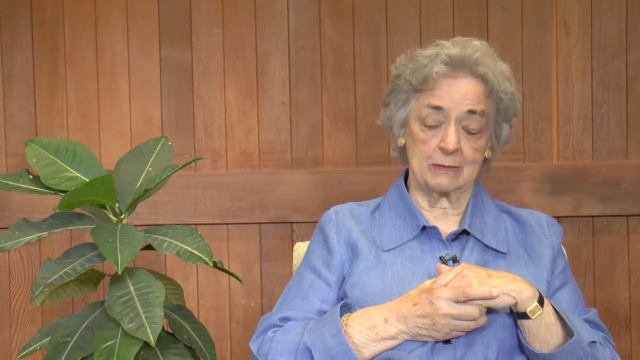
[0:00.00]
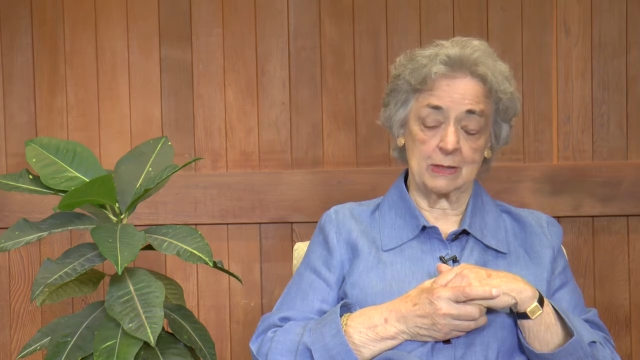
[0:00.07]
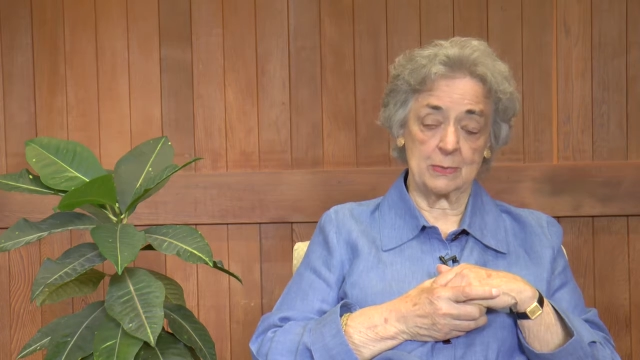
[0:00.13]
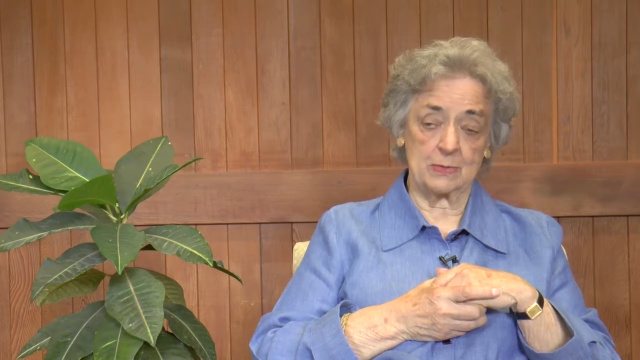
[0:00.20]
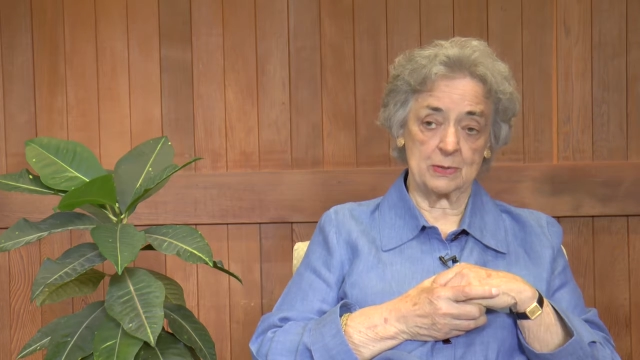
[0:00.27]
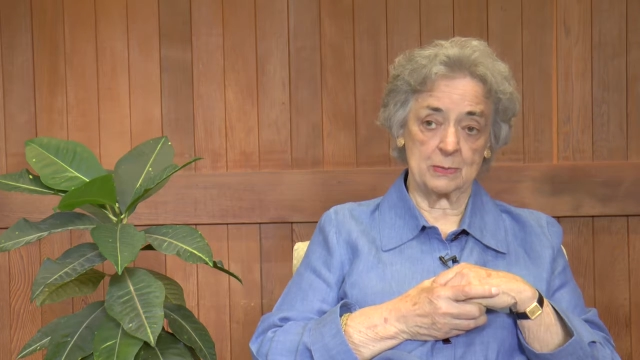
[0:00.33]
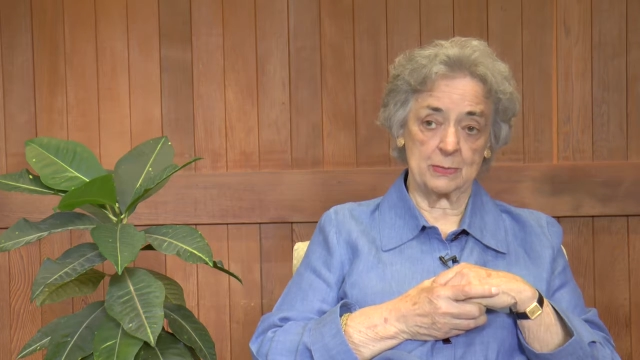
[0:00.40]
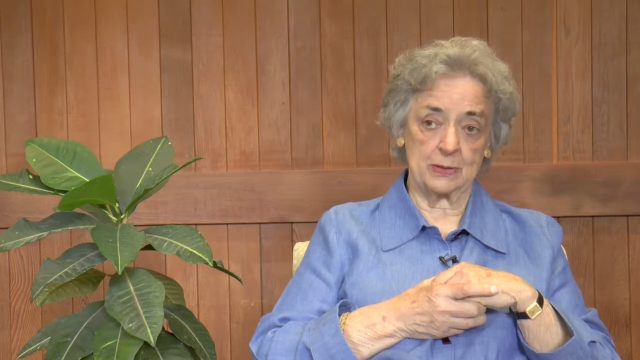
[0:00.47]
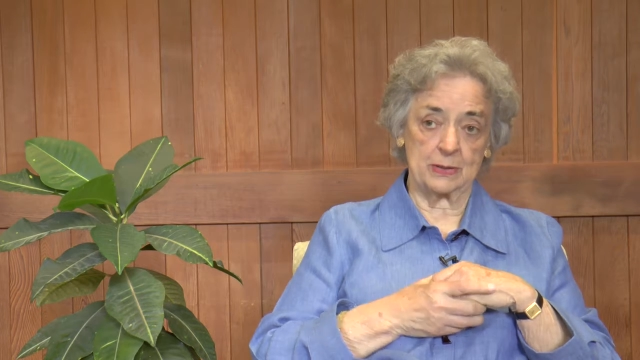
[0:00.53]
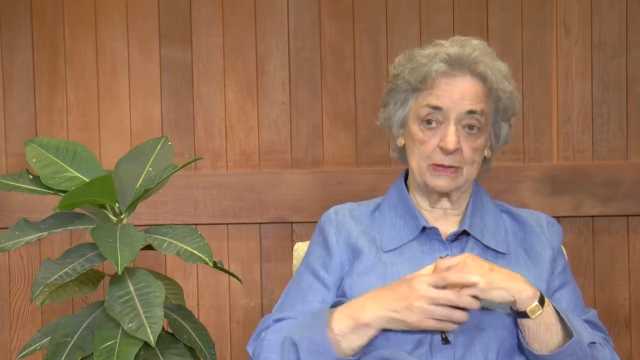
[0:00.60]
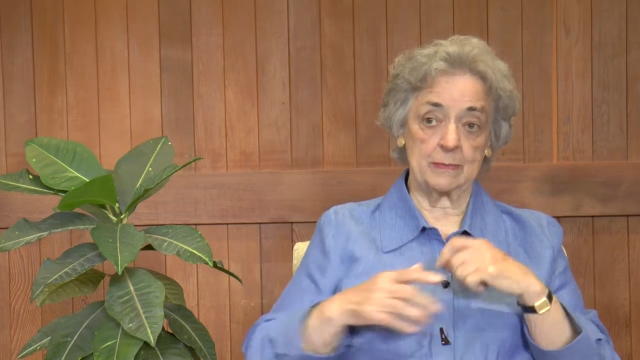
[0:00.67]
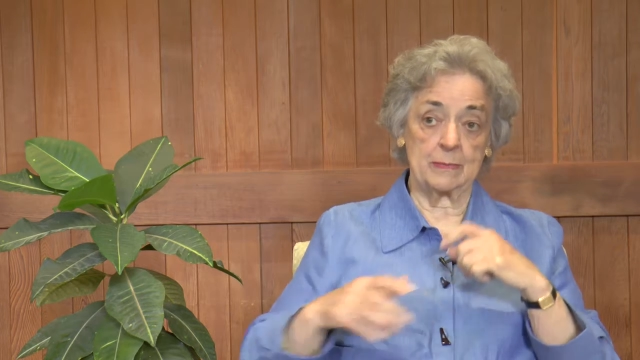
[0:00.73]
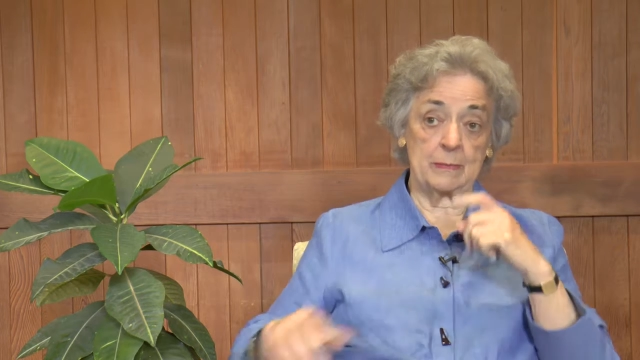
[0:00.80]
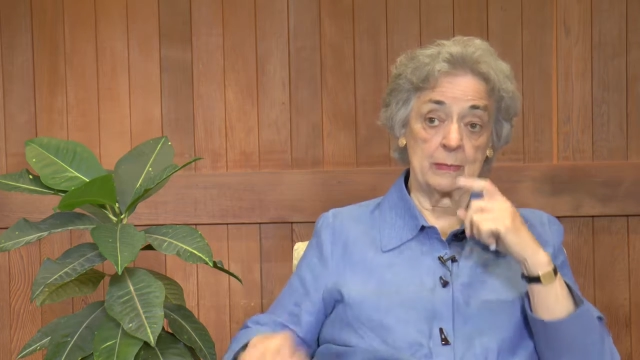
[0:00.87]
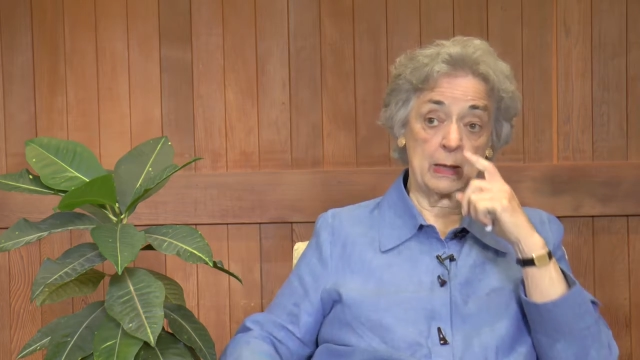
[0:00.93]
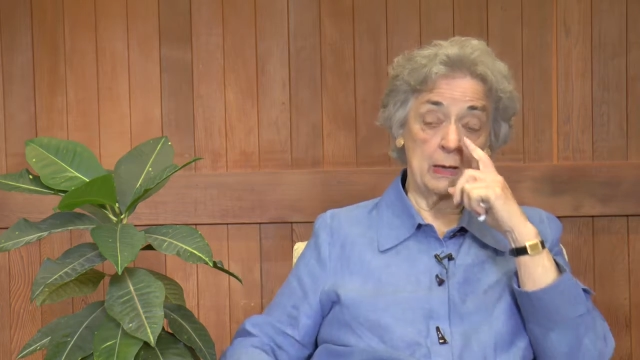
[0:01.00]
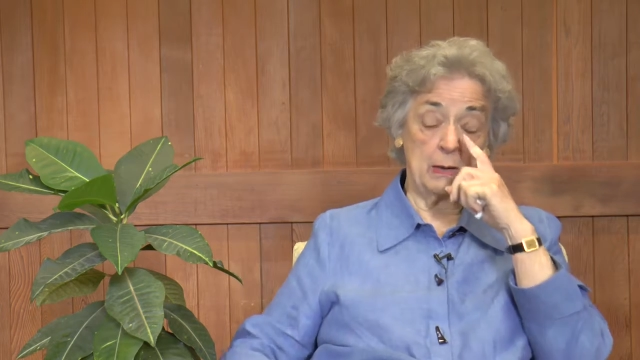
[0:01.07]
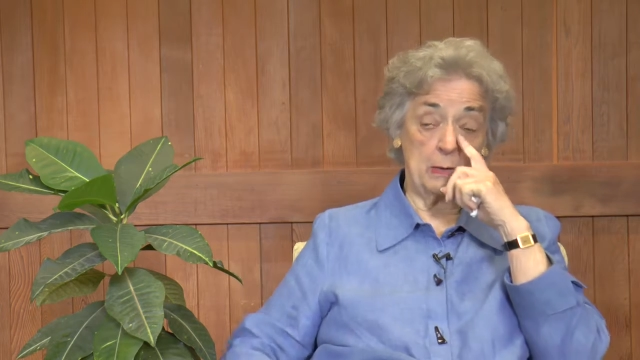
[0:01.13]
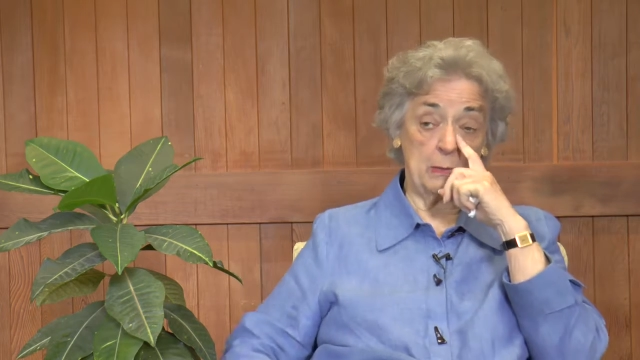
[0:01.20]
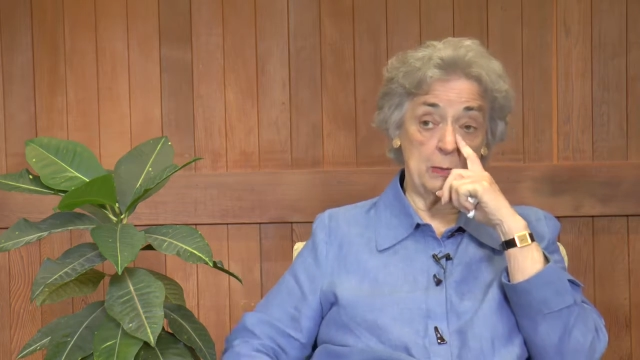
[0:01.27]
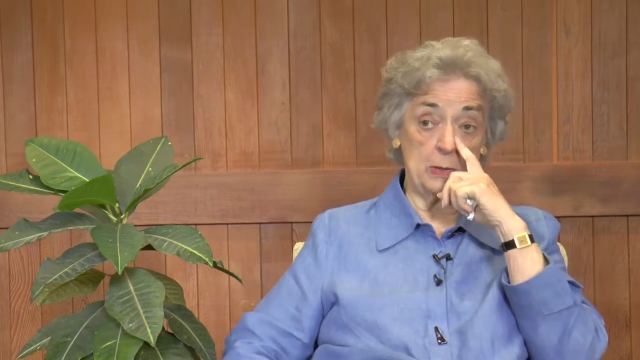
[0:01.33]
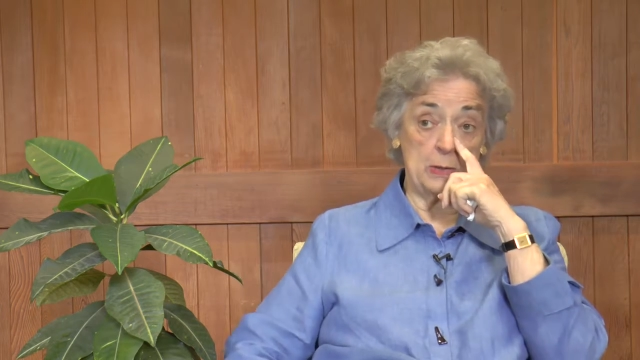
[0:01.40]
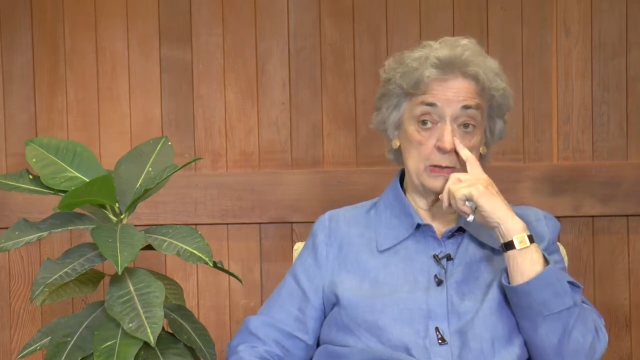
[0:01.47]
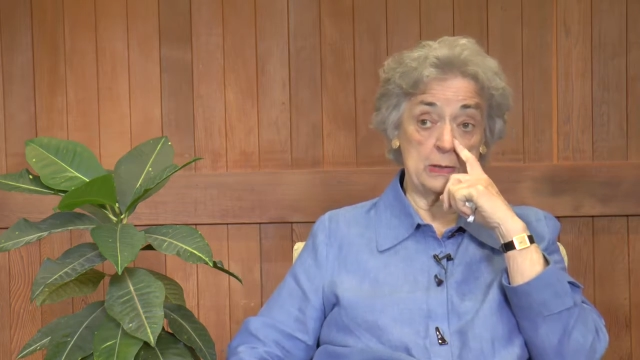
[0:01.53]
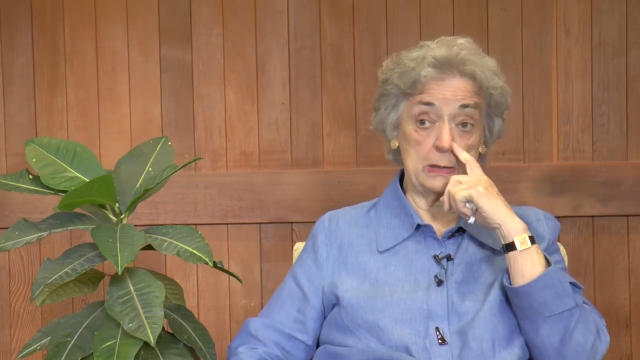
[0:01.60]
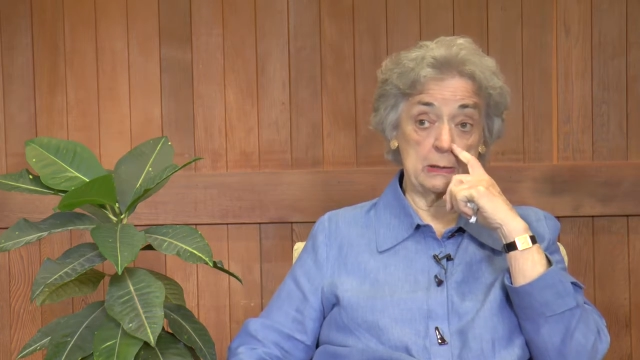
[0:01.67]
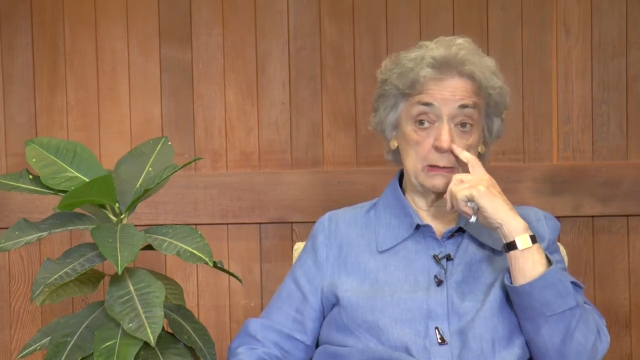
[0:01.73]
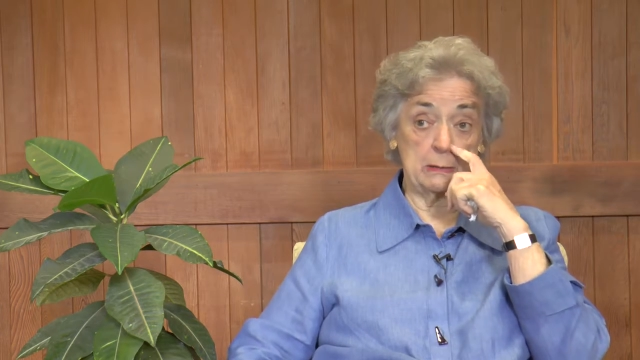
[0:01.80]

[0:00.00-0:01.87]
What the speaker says: Remsen Bird, was